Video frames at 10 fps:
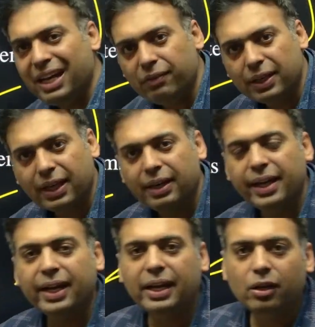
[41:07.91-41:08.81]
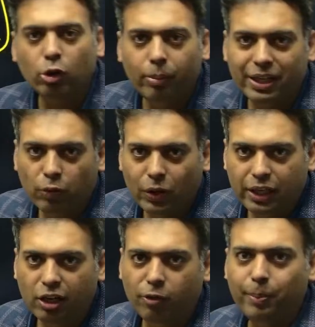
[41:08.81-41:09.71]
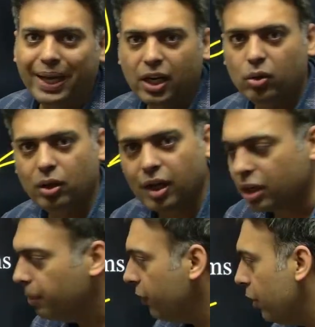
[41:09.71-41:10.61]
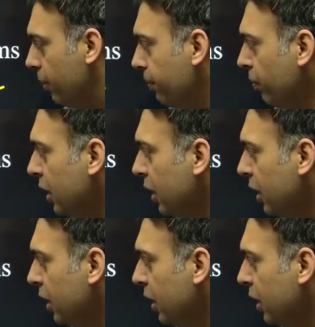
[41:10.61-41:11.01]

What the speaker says: anyone can take it, no matter what kind of background you are coming from.